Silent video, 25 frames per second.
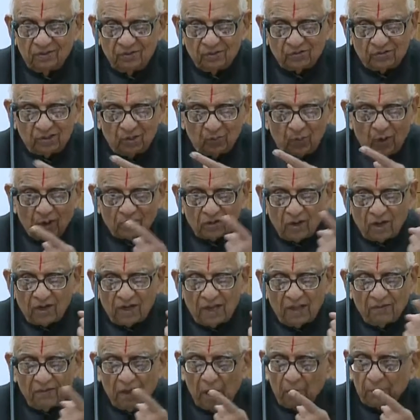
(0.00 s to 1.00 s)
You see what all
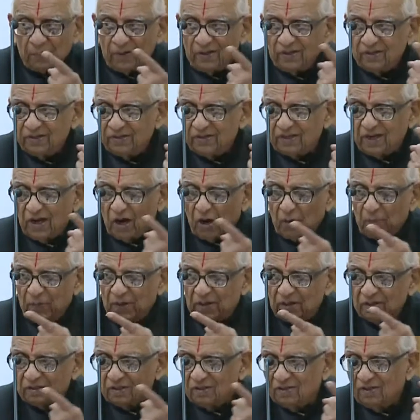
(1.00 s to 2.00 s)
have happened in the
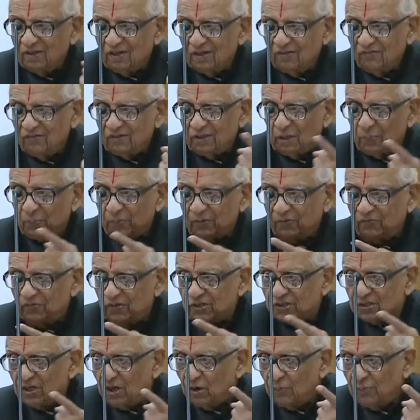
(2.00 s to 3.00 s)
government when the
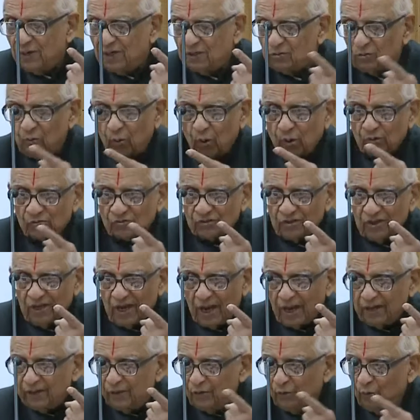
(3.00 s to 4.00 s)
previous government goes
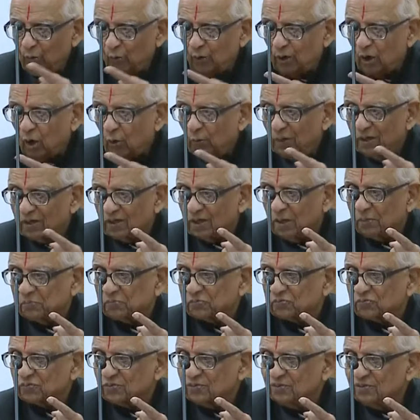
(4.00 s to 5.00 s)
and a new government
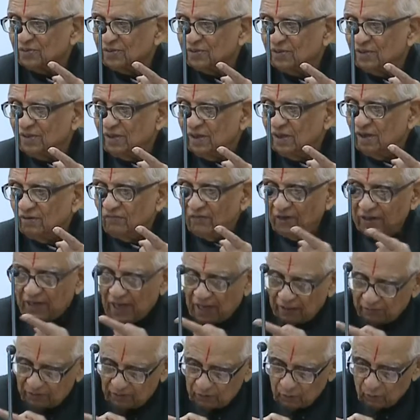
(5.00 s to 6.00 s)
comes. When
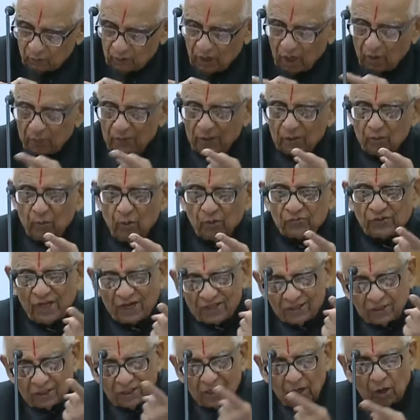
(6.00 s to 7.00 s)
a new government goes,
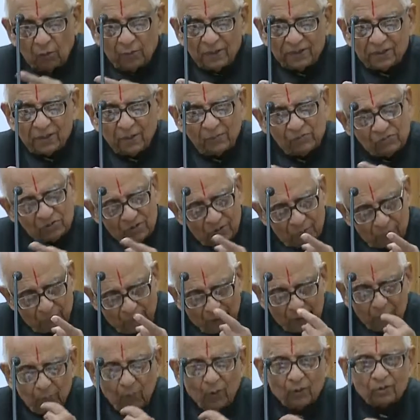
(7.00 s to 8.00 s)
another government comes,
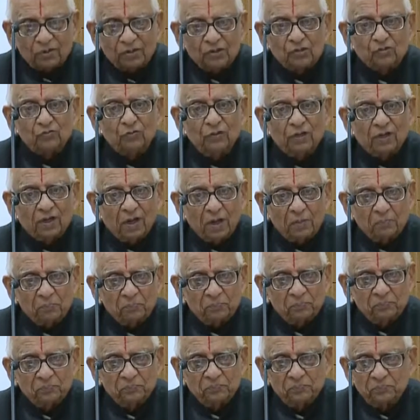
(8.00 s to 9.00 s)
many more things will come.
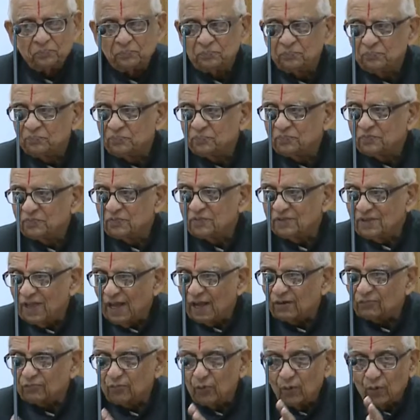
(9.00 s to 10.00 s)

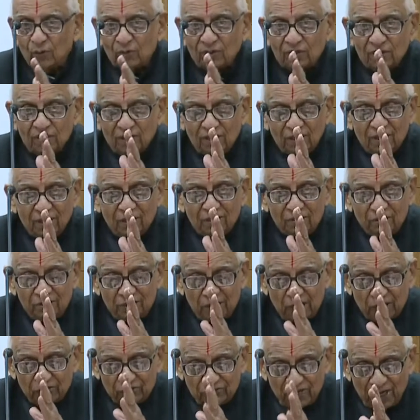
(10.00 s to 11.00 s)
Therefore,
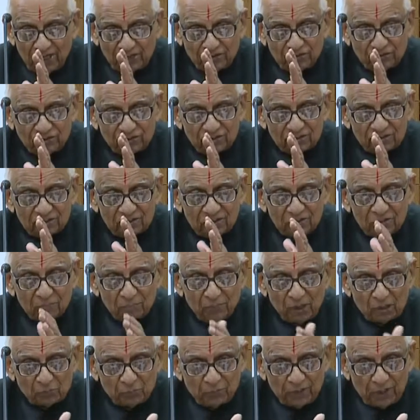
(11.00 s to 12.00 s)
the judge
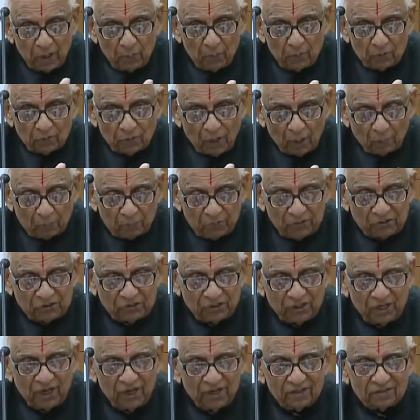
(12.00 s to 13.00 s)
must be able to
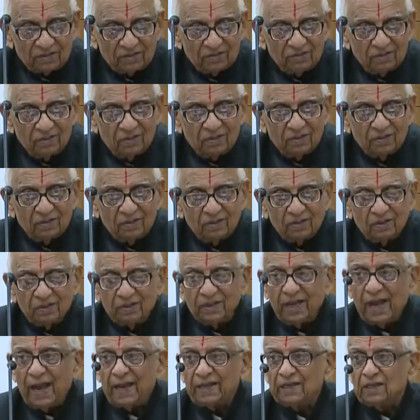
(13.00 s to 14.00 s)
appreciate
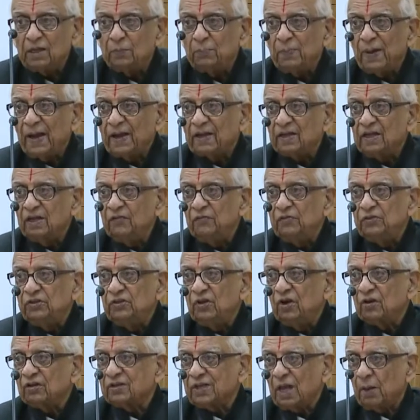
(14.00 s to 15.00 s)
the hanky-panky with
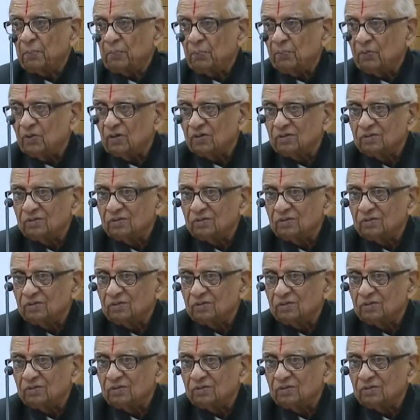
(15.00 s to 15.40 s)
their are